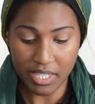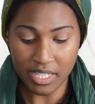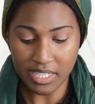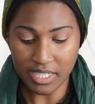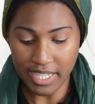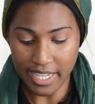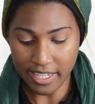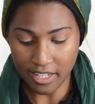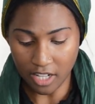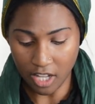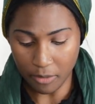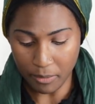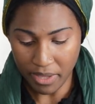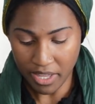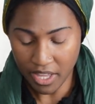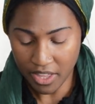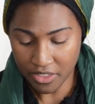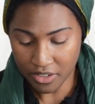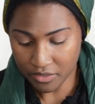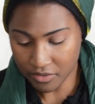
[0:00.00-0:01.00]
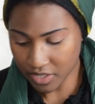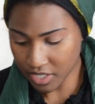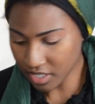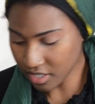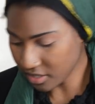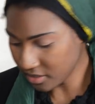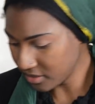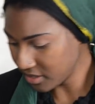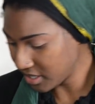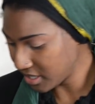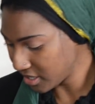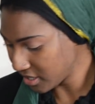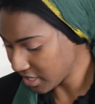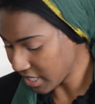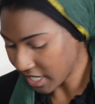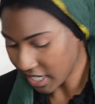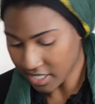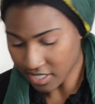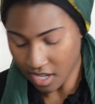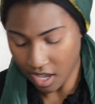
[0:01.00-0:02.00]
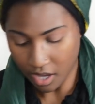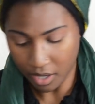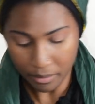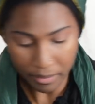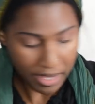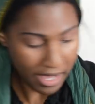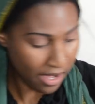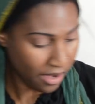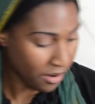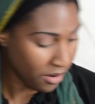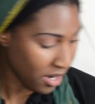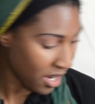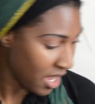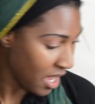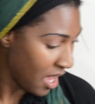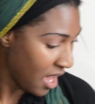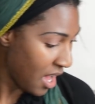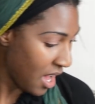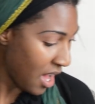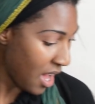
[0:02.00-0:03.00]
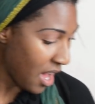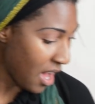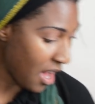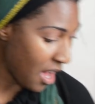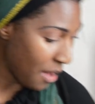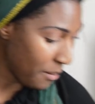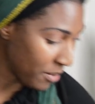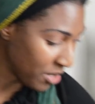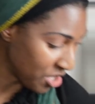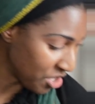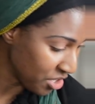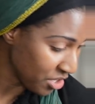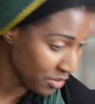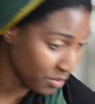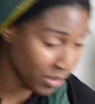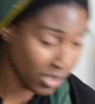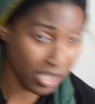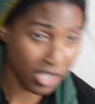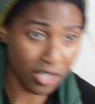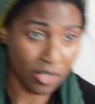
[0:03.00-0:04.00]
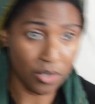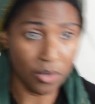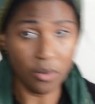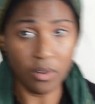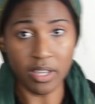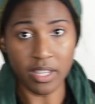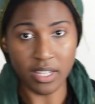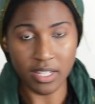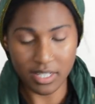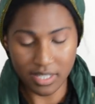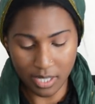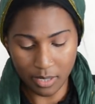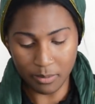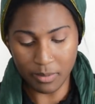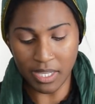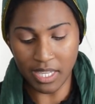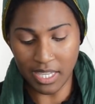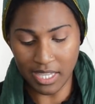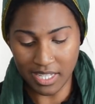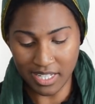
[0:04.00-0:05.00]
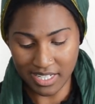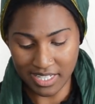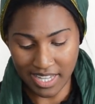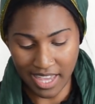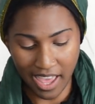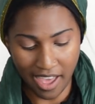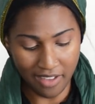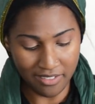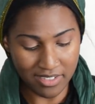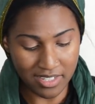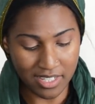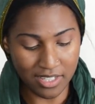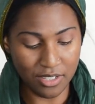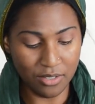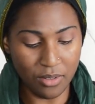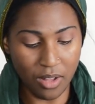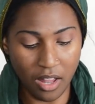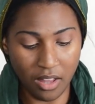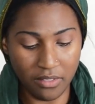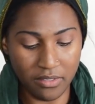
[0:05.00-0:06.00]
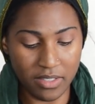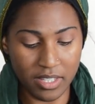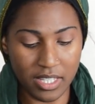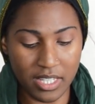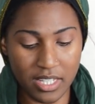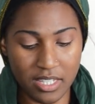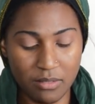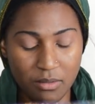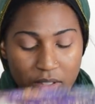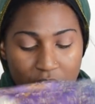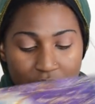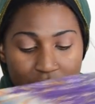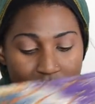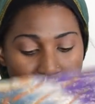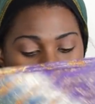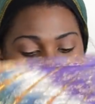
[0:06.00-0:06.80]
like in all my other videos that I talk about, it's just really annoying to me to have to do all of this with two